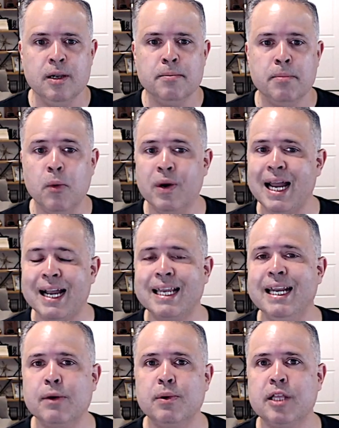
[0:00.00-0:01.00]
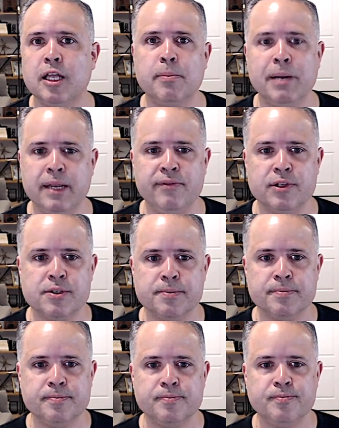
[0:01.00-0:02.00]
But when I connect with other believers,
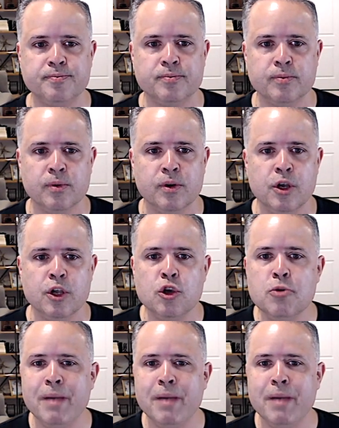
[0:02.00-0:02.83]
you